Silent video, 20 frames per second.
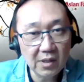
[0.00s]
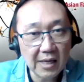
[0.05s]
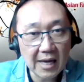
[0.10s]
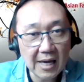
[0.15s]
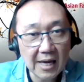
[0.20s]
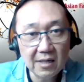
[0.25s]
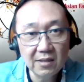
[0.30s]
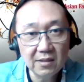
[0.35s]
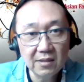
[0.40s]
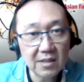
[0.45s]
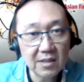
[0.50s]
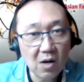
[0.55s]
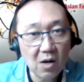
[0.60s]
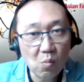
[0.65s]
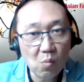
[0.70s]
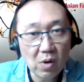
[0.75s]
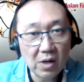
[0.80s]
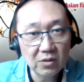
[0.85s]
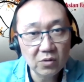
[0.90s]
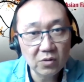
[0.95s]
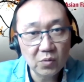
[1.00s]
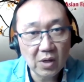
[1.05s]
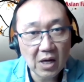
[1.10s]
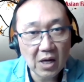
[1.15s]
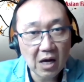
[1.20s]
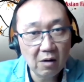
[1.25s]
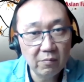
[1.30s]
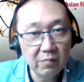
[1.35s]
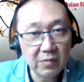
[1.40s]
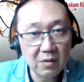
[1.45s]
getting someone to
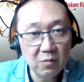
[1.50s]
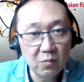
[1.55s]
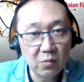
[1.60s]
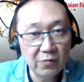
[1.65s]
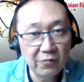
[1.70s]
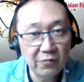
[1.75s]
help them with